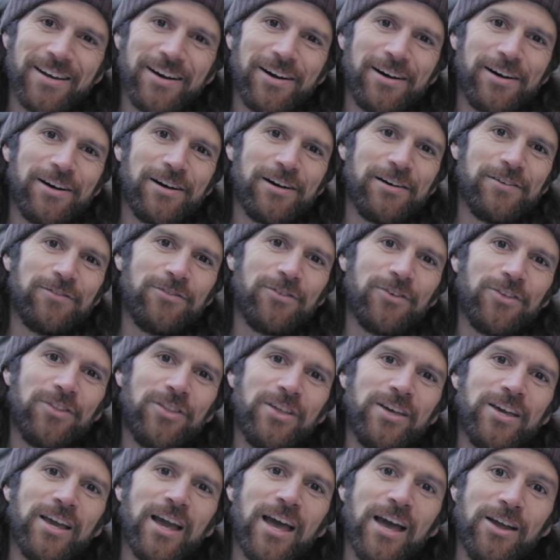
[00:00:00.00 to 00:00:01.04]
of
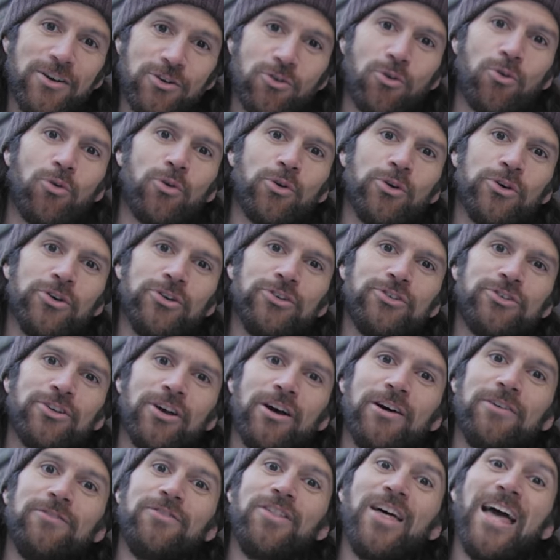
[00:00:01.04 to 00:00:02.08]
the headquarters
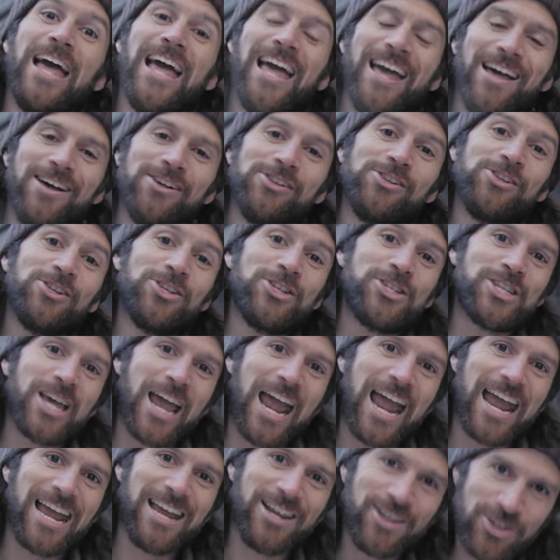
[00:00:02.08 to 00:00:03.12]
of the Hells
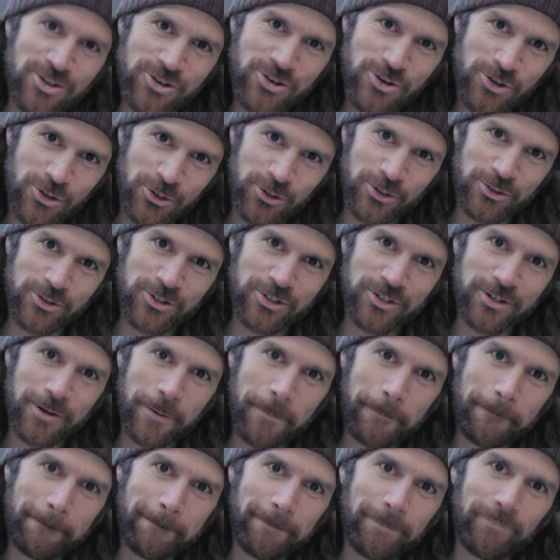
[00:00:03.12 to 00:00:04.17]
Angels.
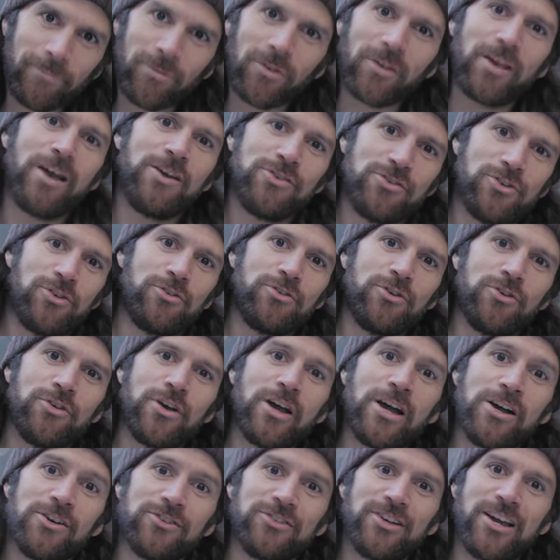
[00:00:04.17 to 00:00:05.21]
In case you don't know, the
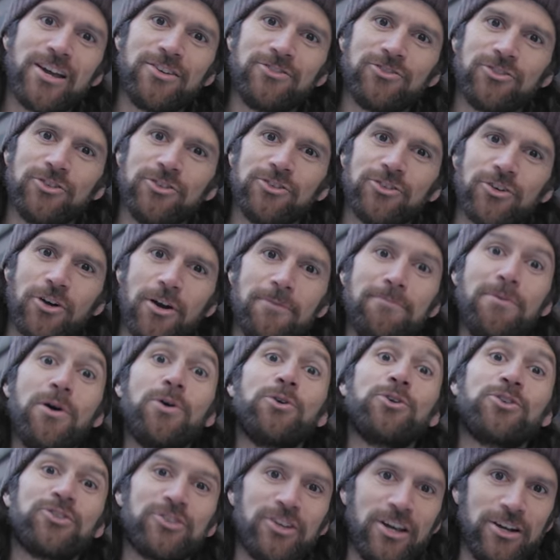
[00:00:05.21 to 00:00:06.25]
Hells Angels are a
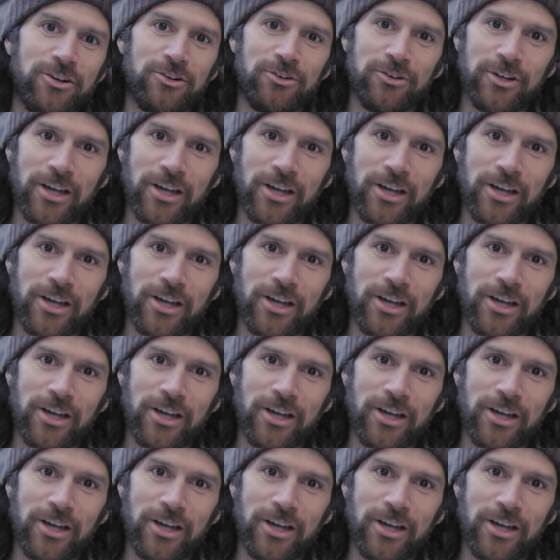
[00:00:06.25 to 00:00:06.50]
motorcycle